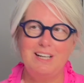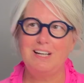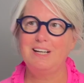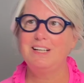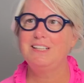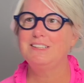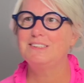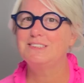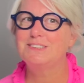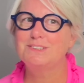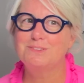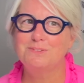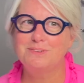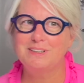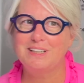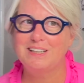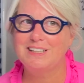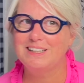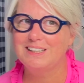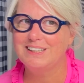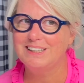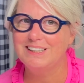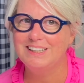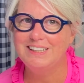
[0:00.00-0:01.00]
height. So when
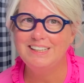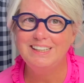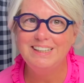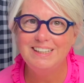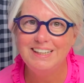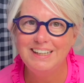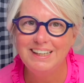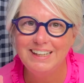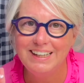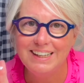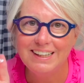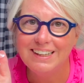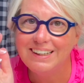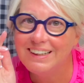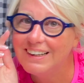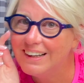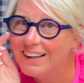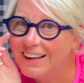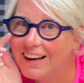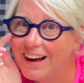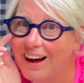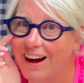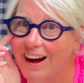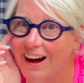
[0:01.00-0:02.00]
I lean
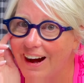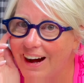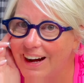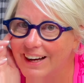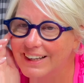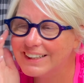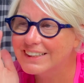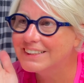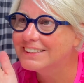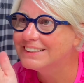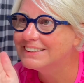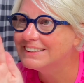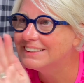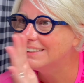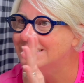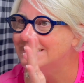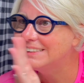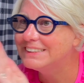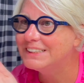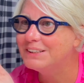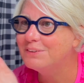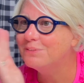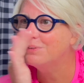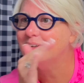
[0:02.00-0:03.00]
in, I can
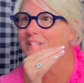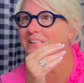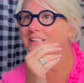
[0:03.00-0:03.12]
see what